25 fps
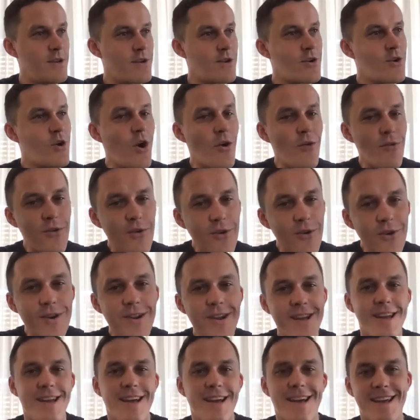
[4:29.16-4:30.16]

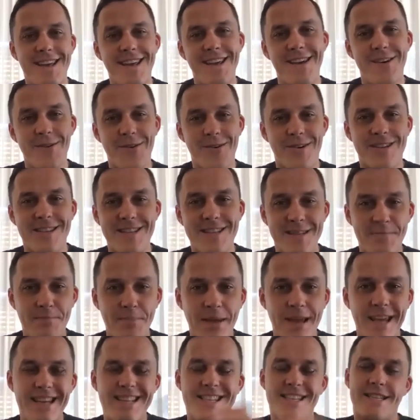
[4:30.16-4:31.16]
cover or the
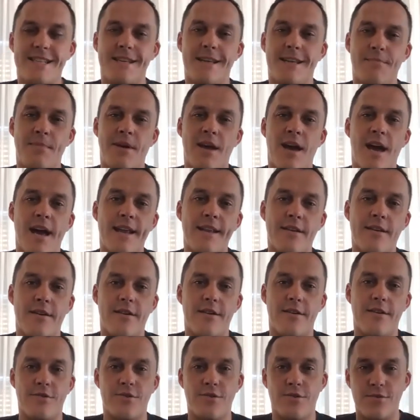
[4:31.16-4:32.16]
space behind
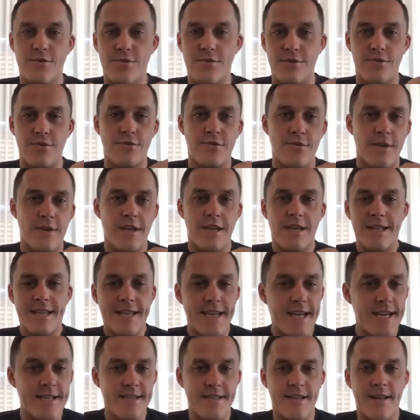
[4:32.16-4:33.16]
her to in
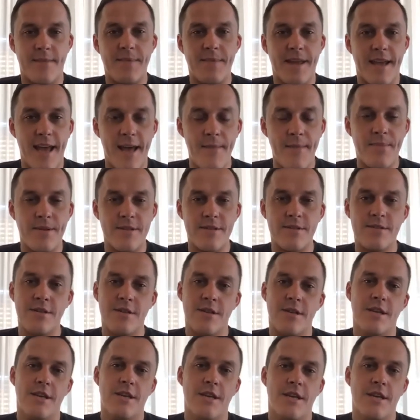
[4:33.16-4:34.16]
case something happens
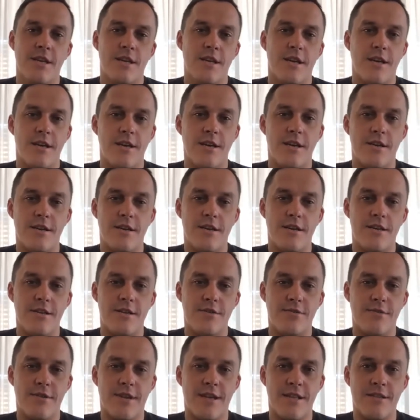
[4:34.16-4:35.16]

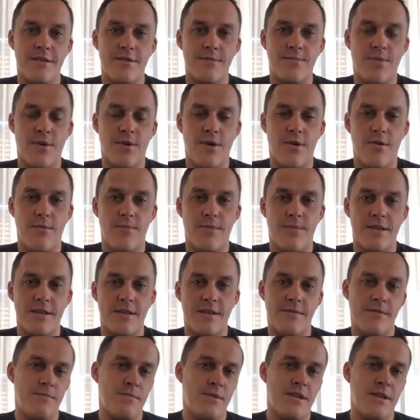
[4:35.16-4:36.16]
to get this ball. But
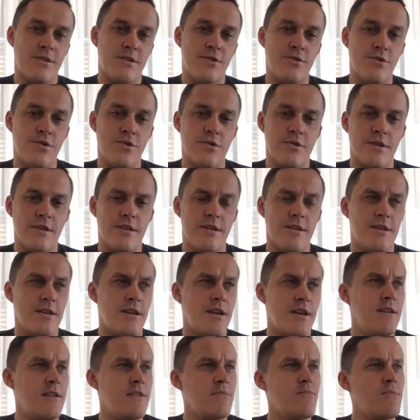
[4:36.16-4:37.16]
because usually
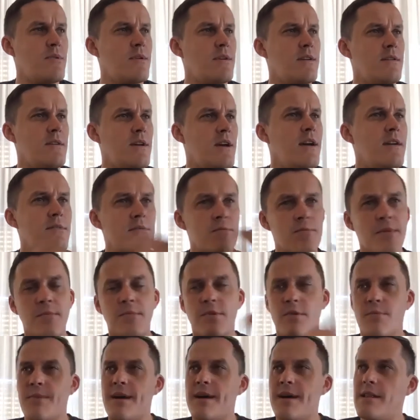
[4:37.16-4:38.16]
I
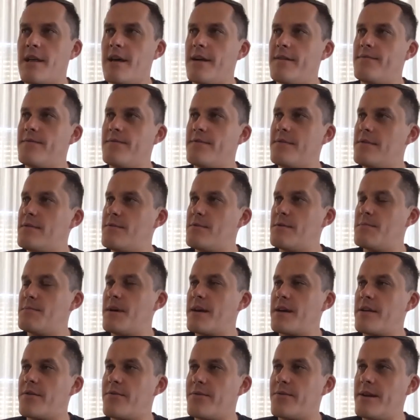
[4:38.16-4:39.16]
remember in my life in my
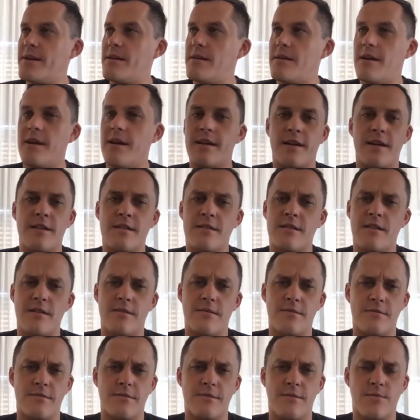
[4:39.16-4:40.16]
career I got
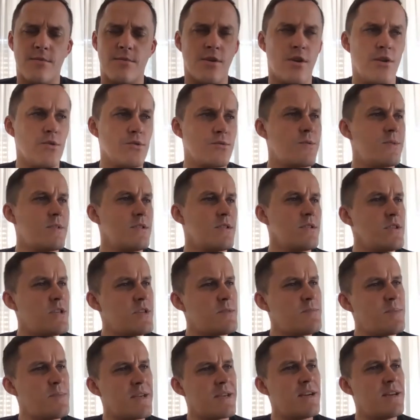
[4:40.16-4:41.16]
some goals when
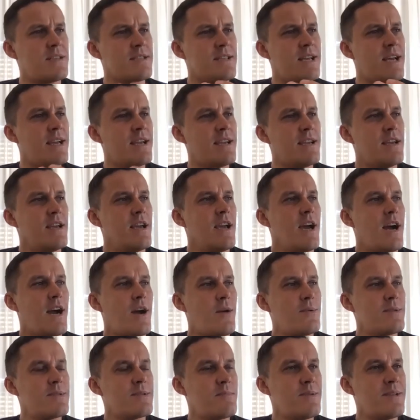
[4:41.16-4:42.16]
just because I
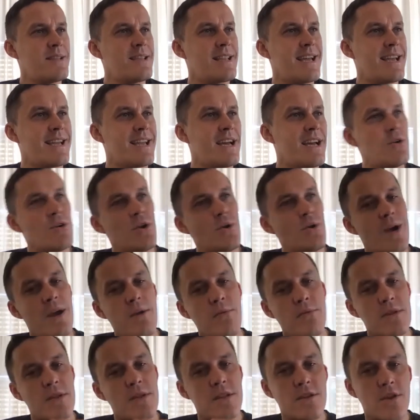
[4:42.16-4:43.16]
was a bit like, oh no, I
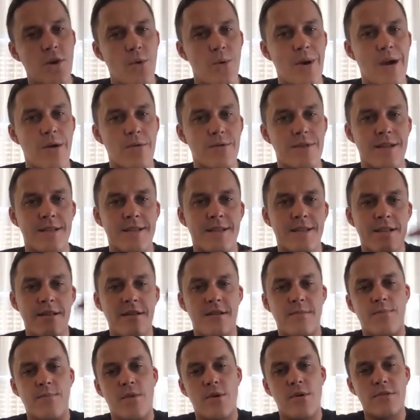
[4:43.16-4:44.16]
will not go out, and then
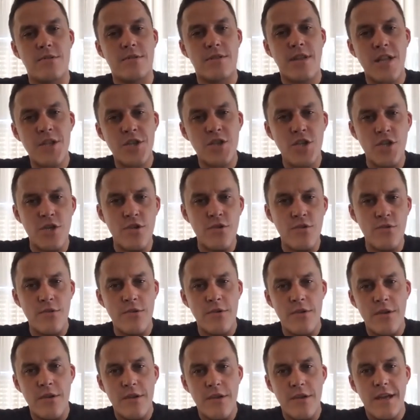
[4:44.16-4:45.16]
the ball touch you
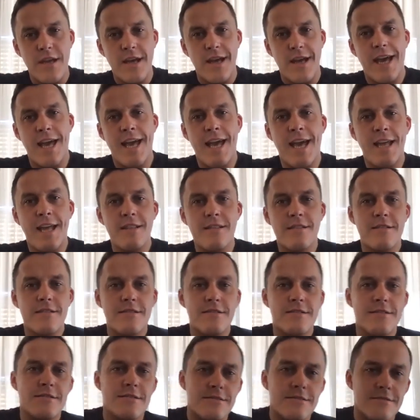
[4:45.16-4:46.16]
and
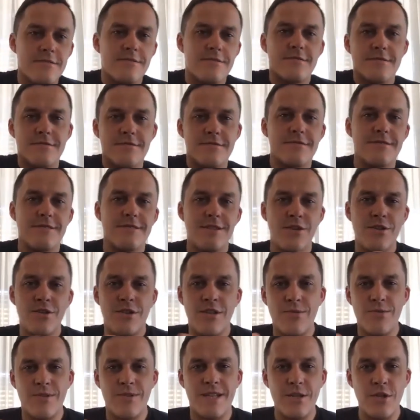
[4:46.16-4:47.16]
you
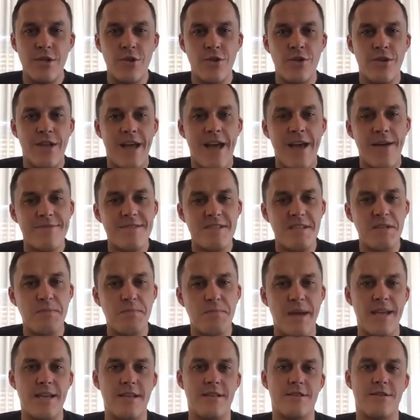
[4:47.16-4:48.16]
don't have the
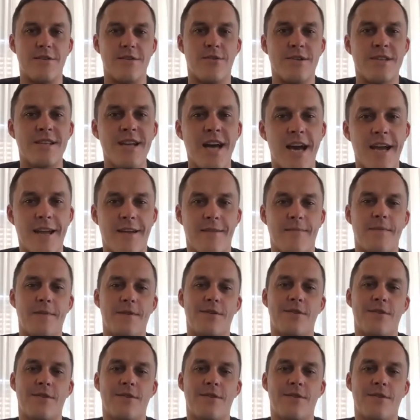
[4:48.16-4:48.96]
space or time.